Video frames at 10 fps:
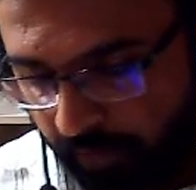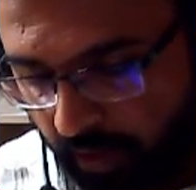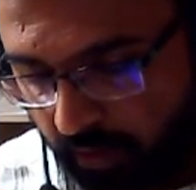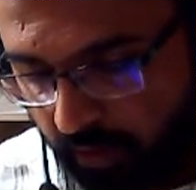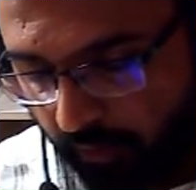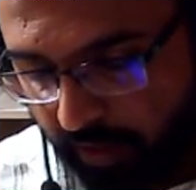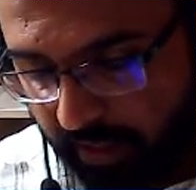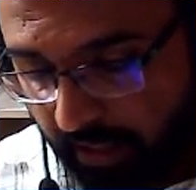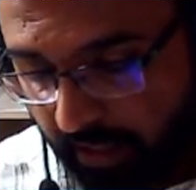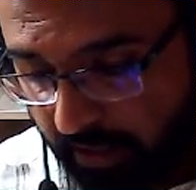So for a single
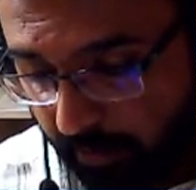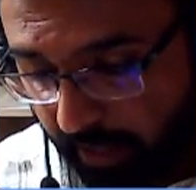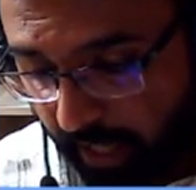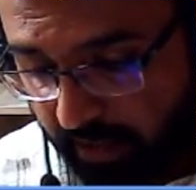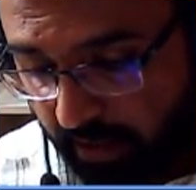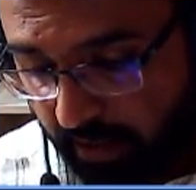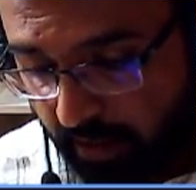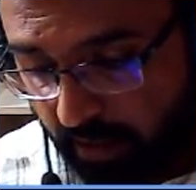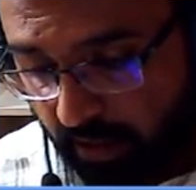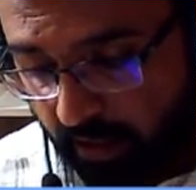step reaction,
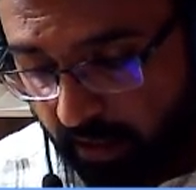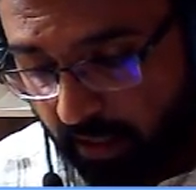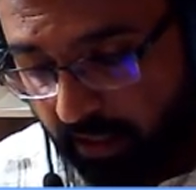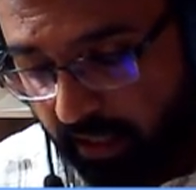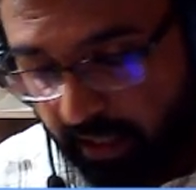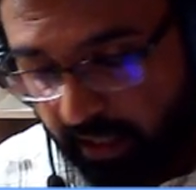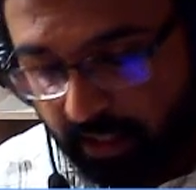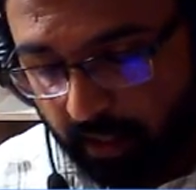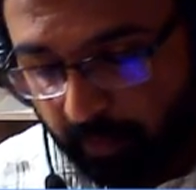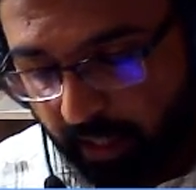considering its
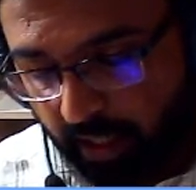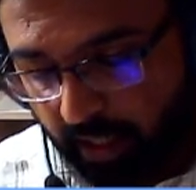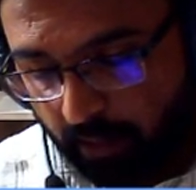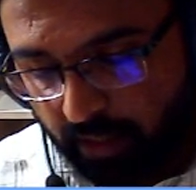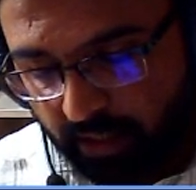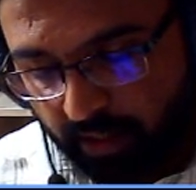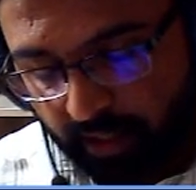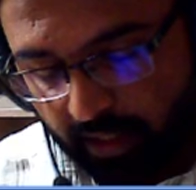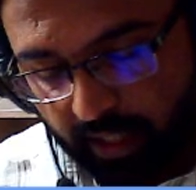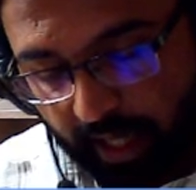complete combustion in
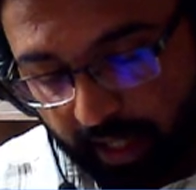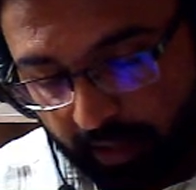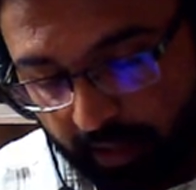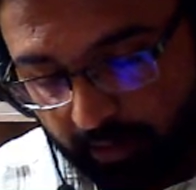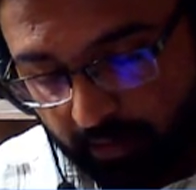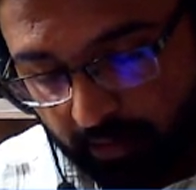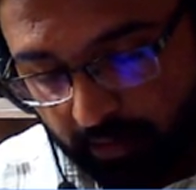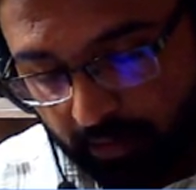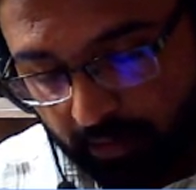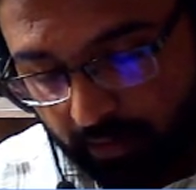air,
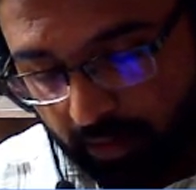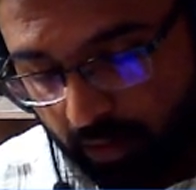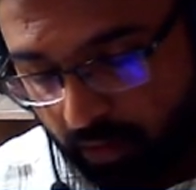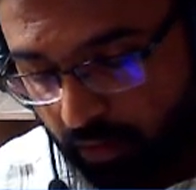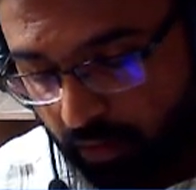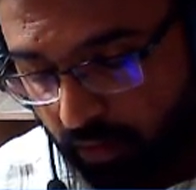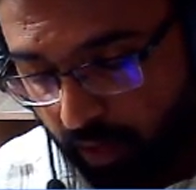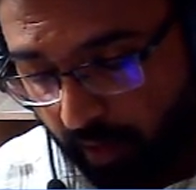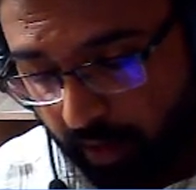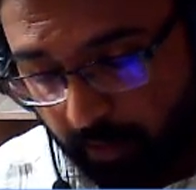so you have
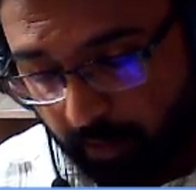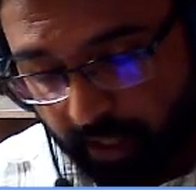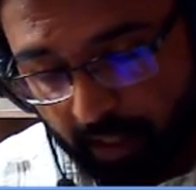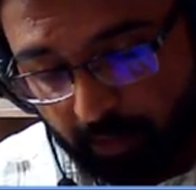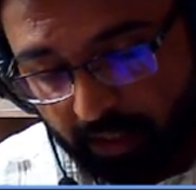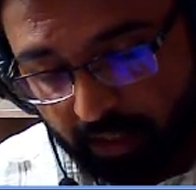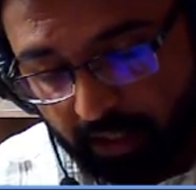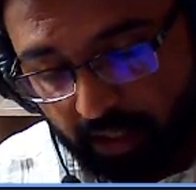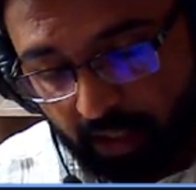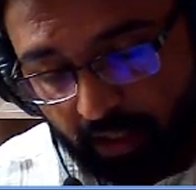complete combustion,
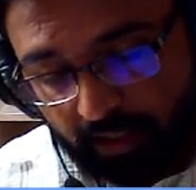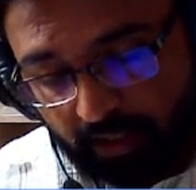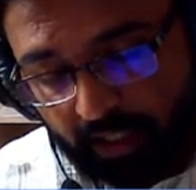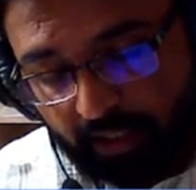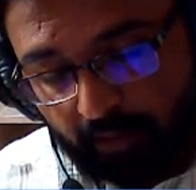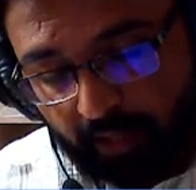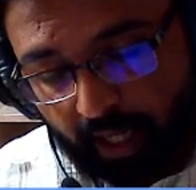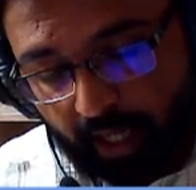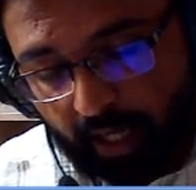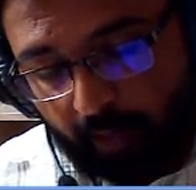say some
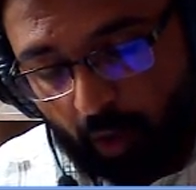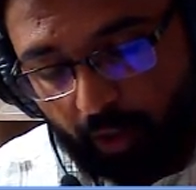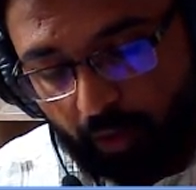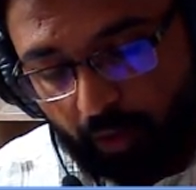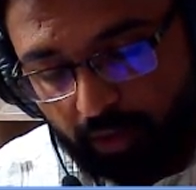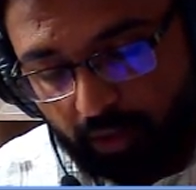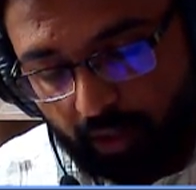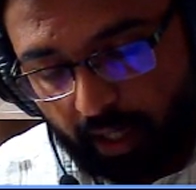A molecules, A